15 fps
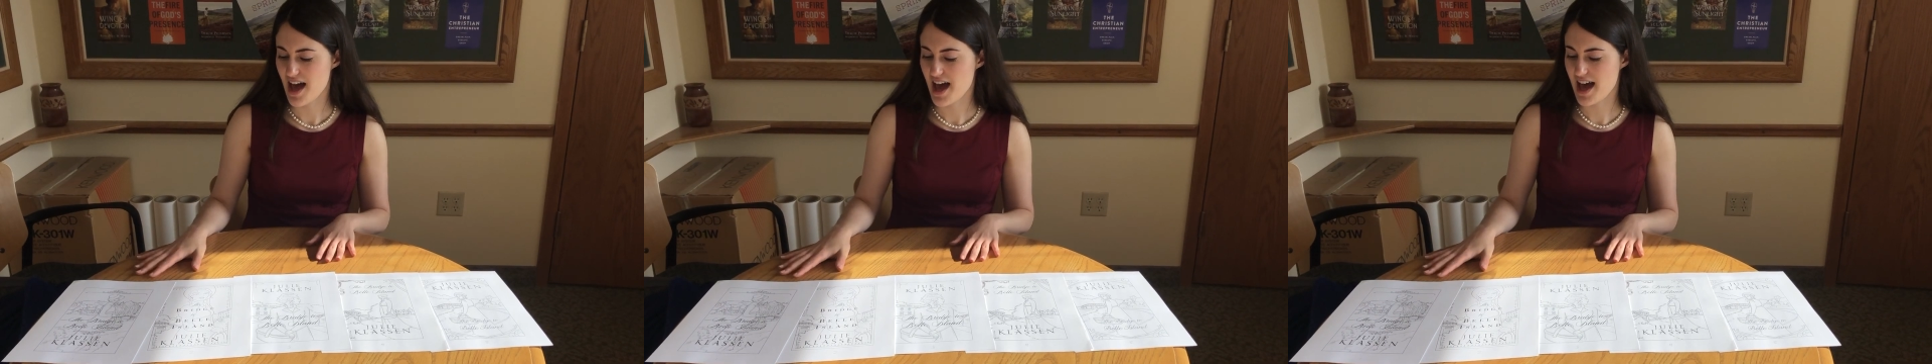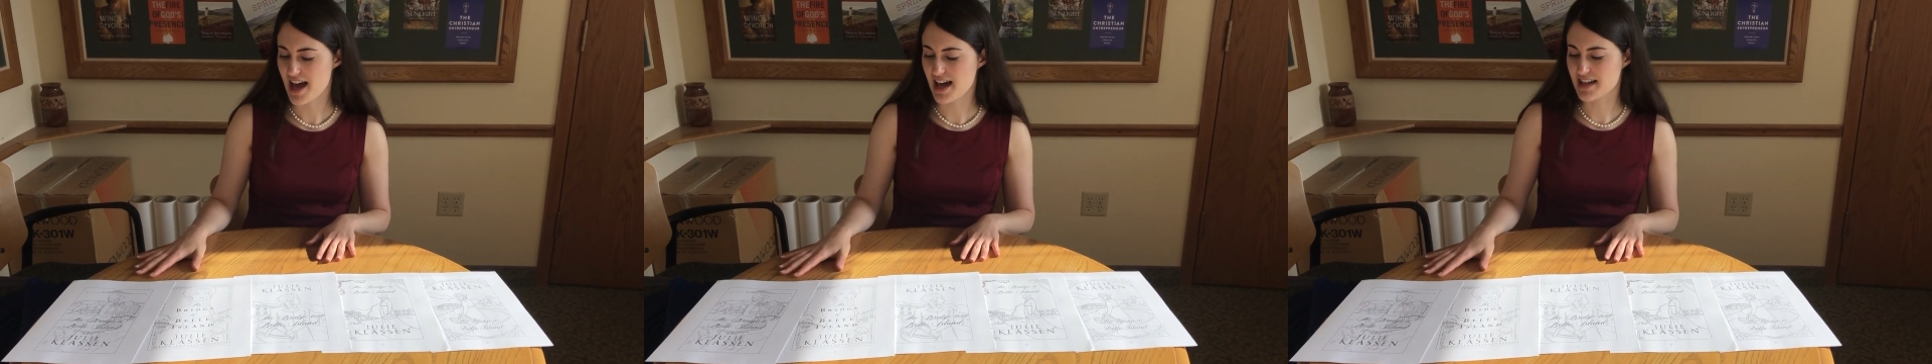
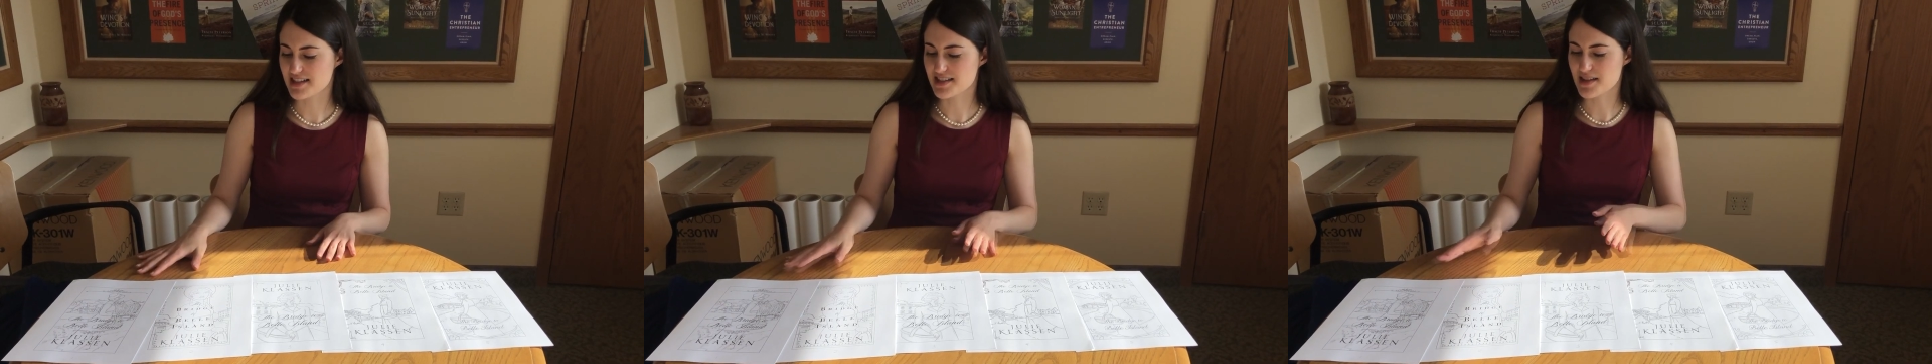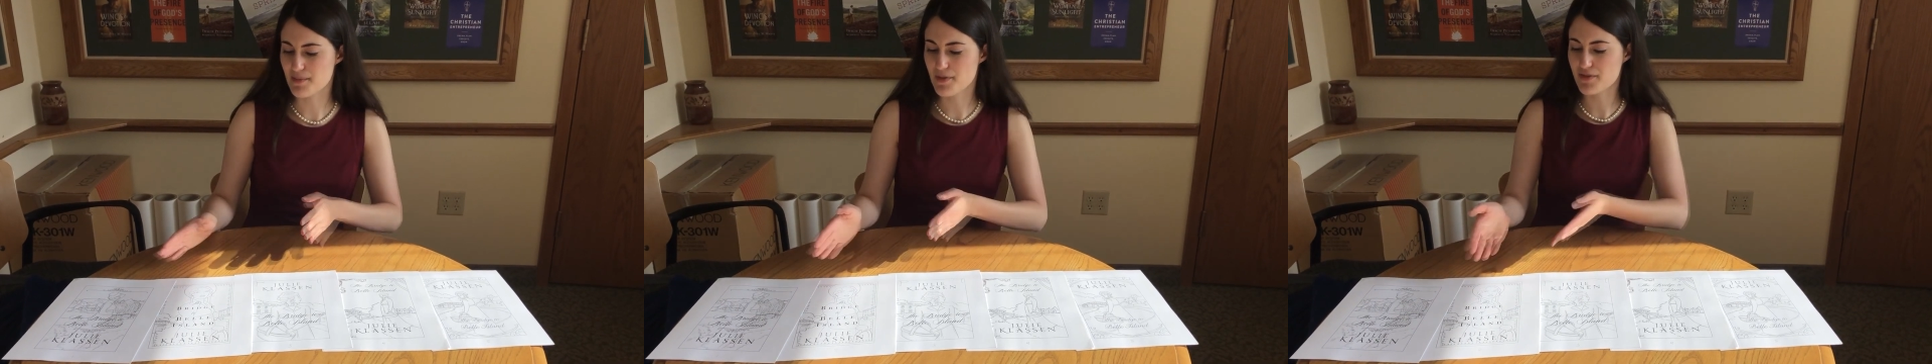
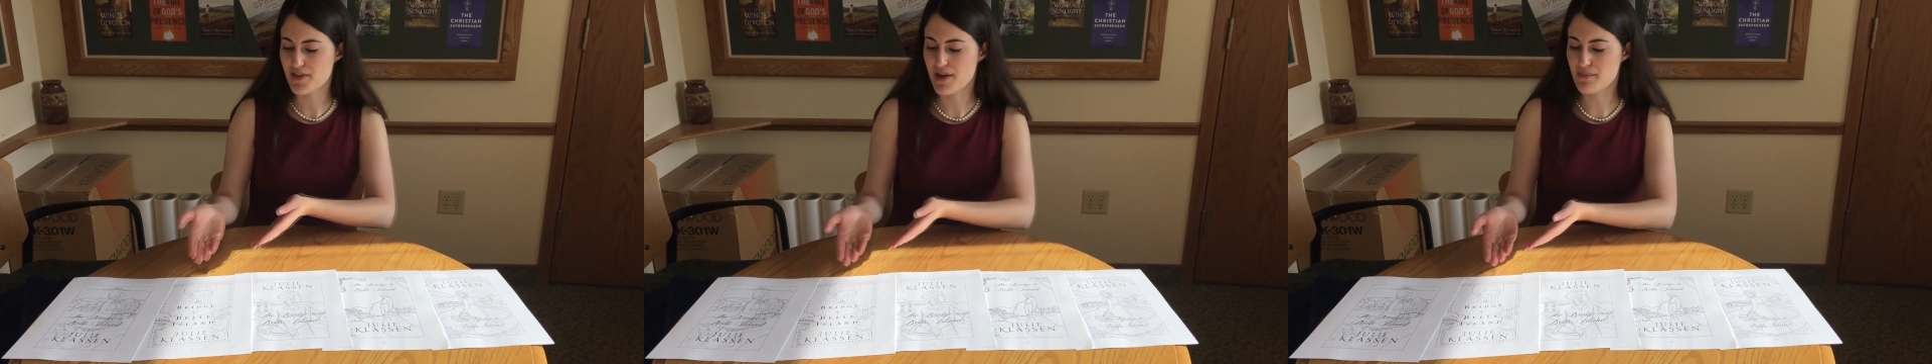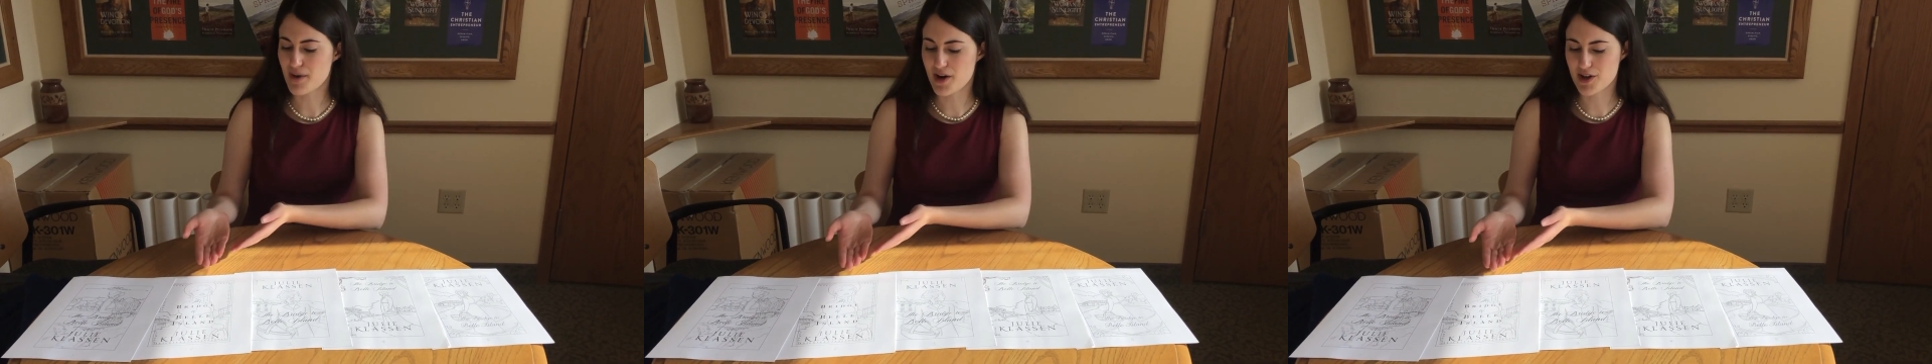and some of
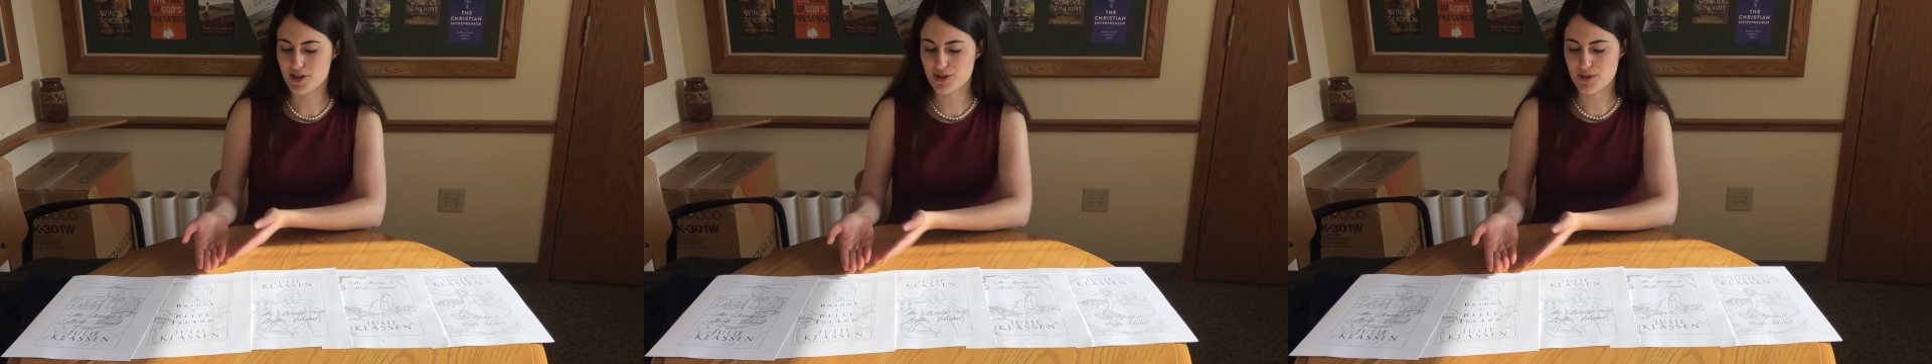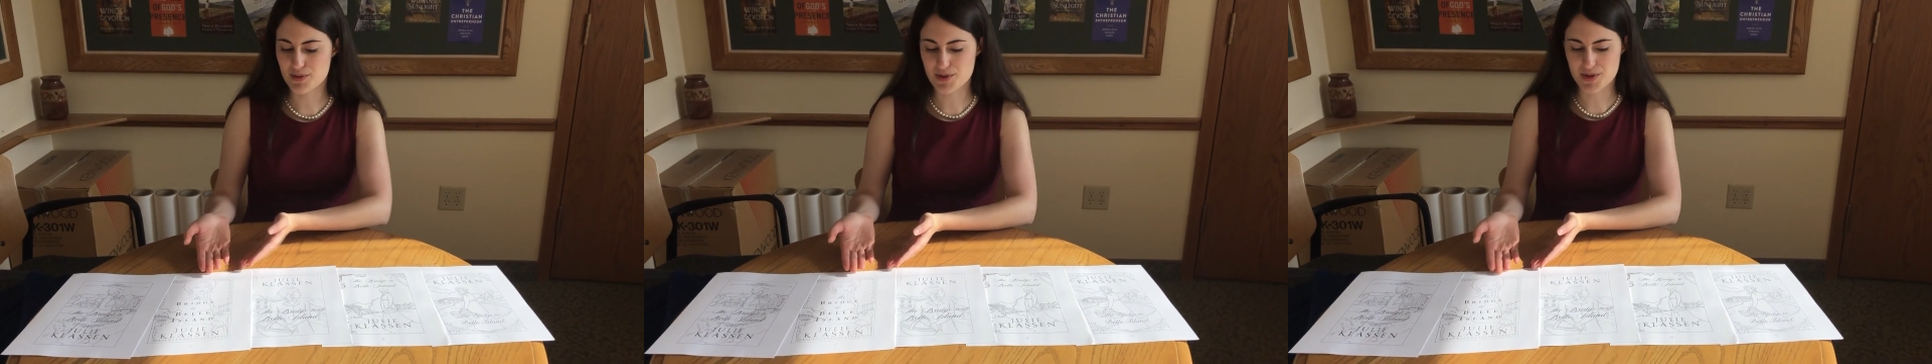them are
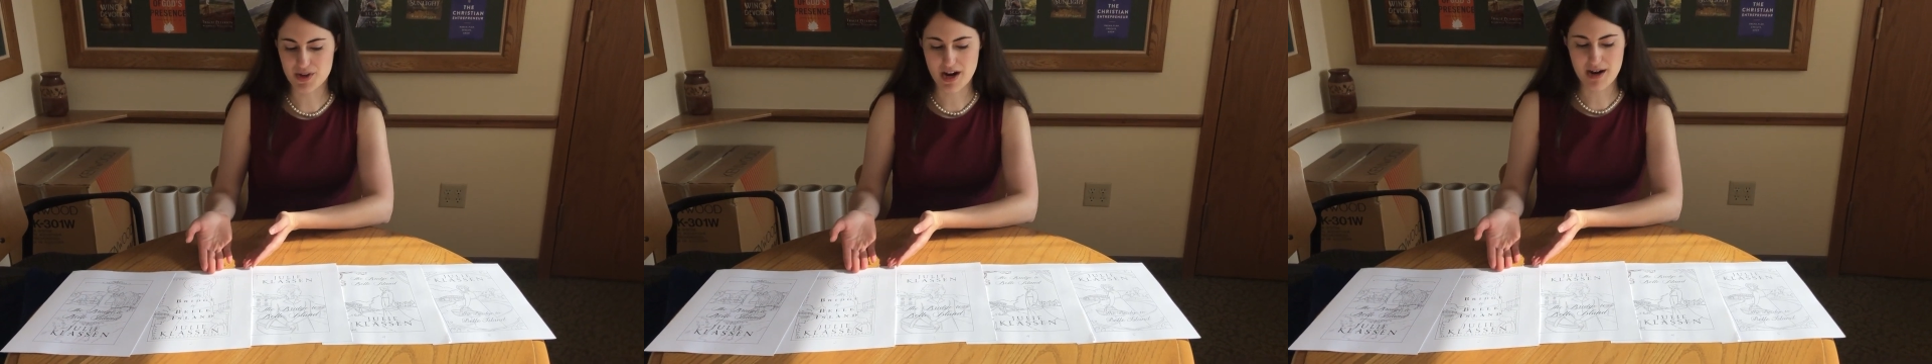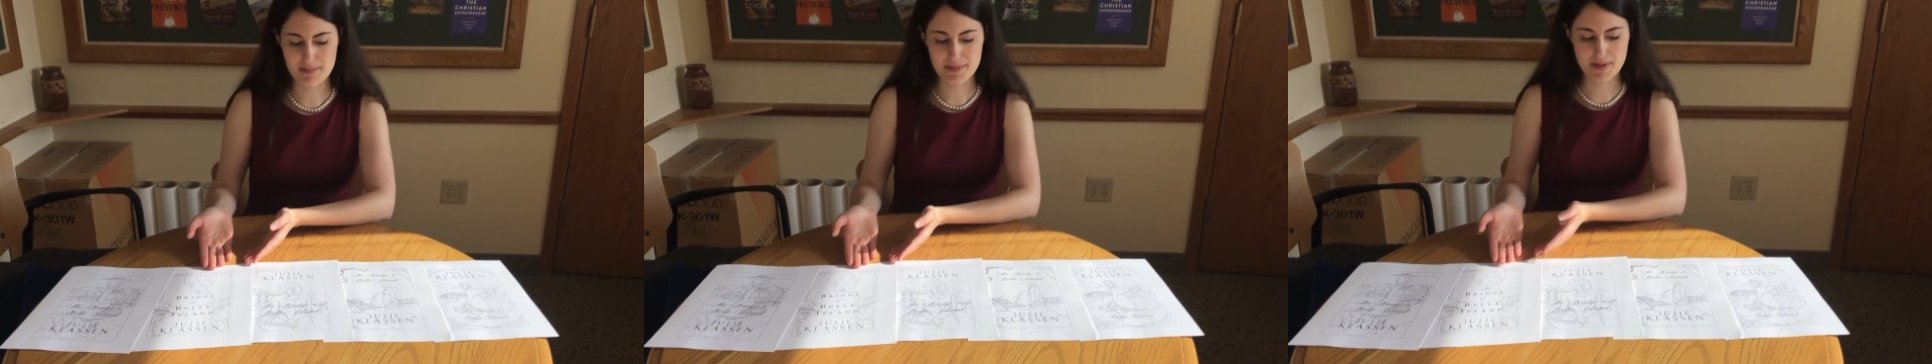
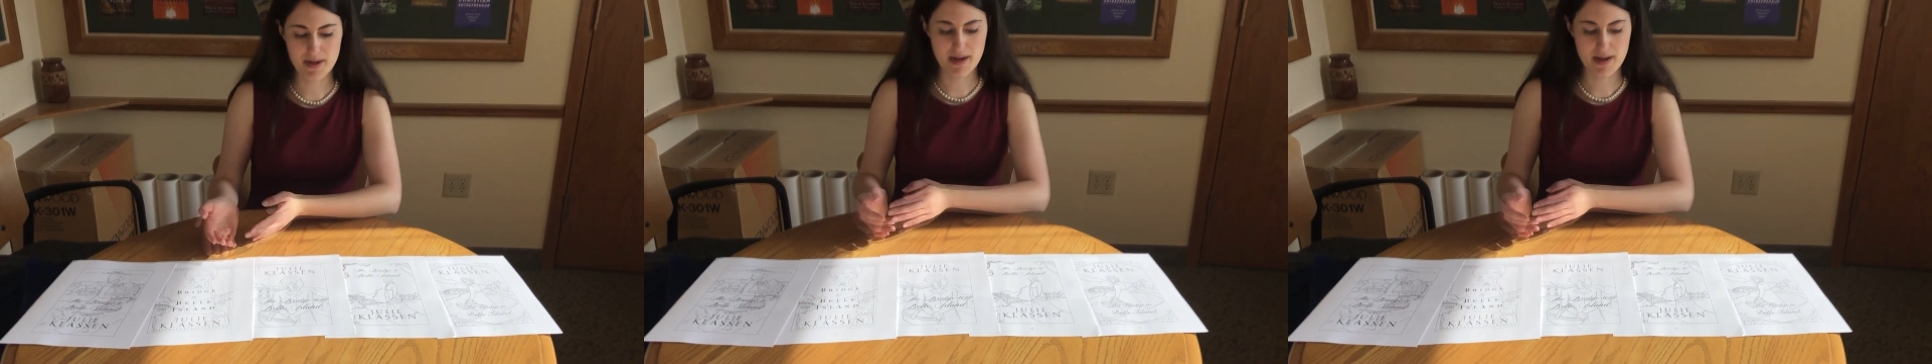closer up